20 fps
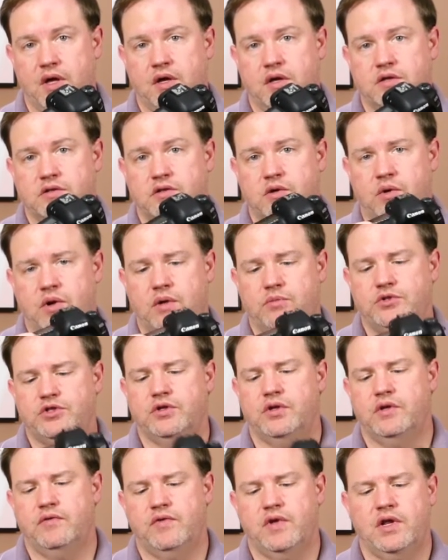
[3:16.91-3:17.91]
So when I'm
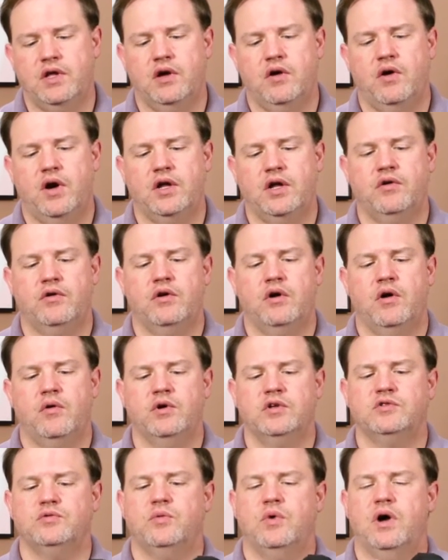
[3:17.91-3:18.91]
shooting video, I don't
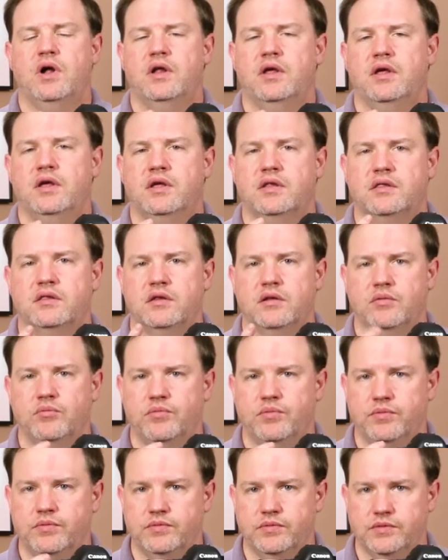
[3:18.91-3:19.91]
always want to hit the,
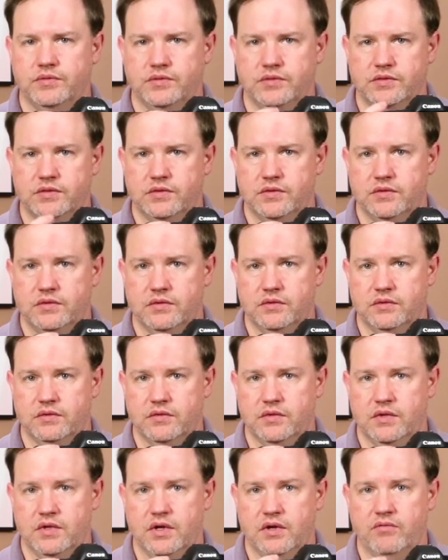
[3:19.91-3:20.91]

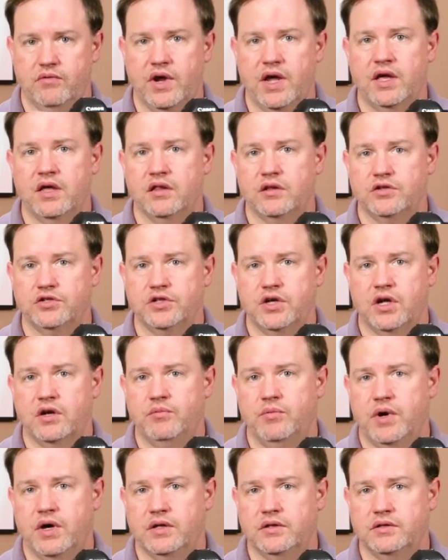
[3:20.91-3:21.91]
the regular shutter
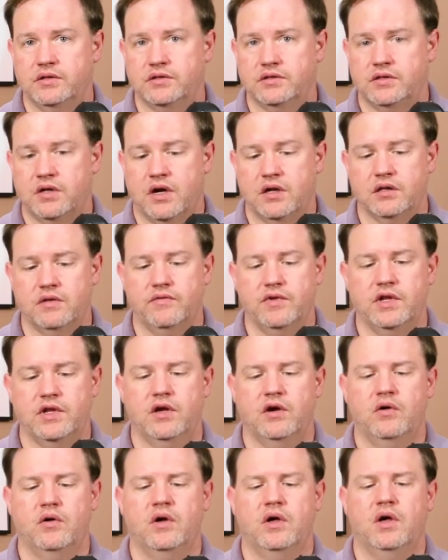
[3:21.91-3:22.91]
button to start the
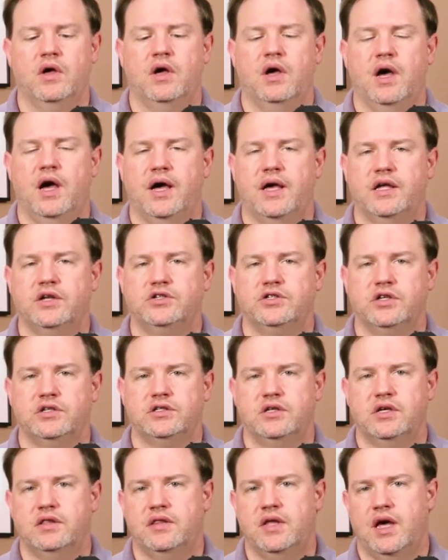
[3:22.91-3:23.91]
video. I can just
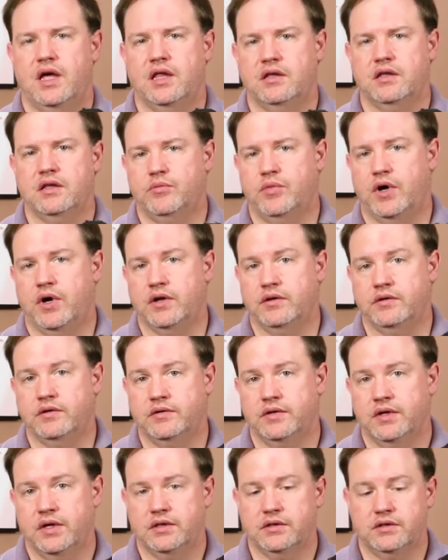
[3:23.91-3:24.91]
hit that little button
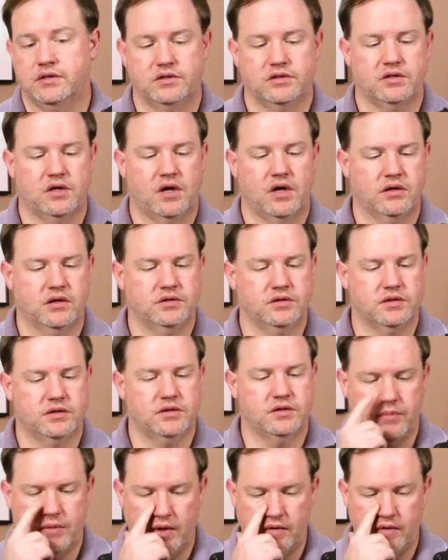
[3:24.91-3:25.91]
to start and
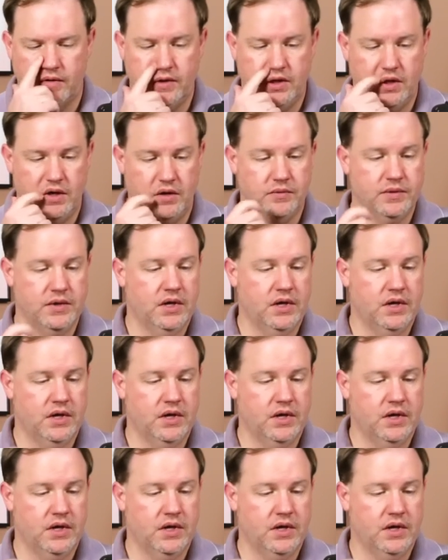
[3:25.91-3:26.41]
stop my video.